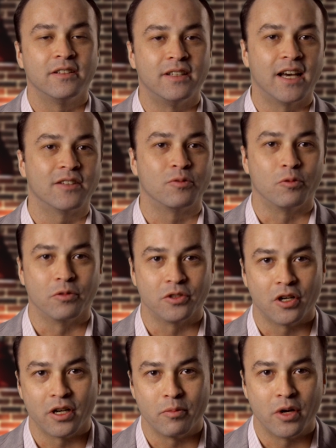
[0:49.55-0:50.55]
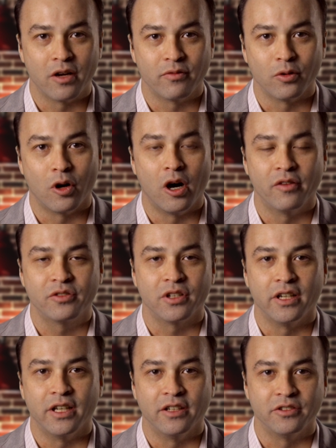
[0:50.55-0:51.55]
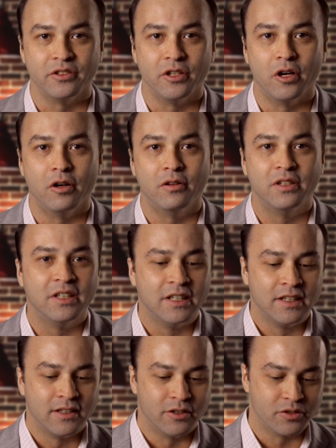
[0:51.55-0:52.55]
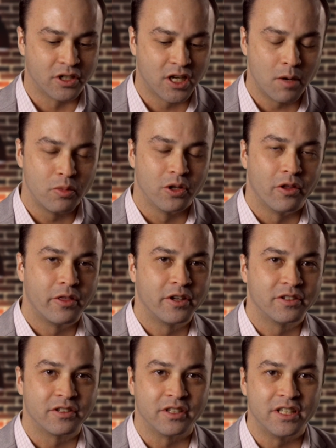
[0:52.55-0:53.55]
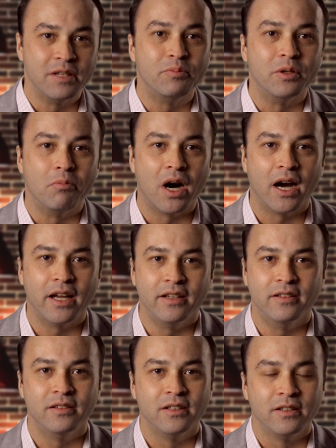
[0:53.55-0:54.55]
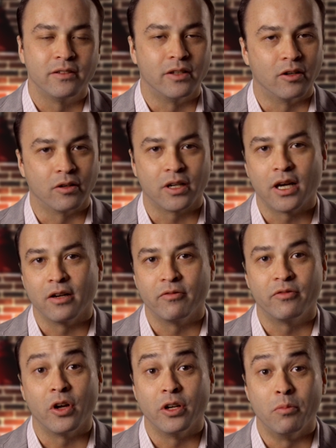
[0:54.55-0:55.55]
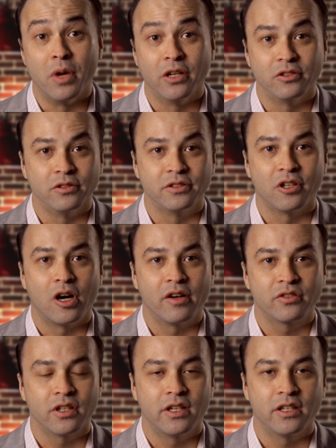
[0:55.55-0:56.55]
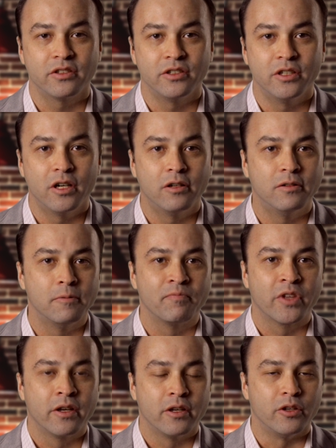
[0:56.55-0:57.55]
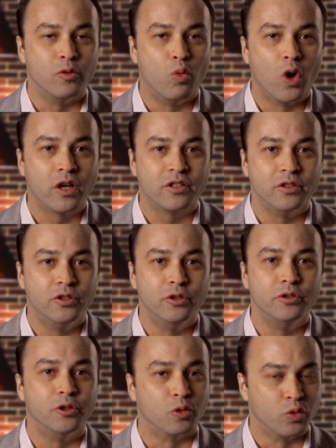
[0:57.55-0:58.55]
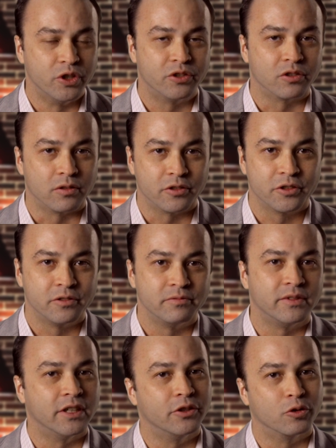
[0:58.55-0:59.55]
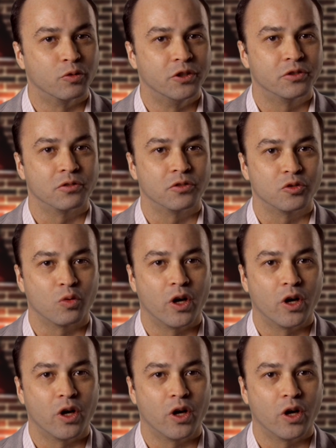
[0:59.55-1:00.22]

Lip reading: that's what we're talking about for off-site SEO. There's a couple of things to keep in mind that are kind of fundamental to off-site SEO. You want to do your research, get your research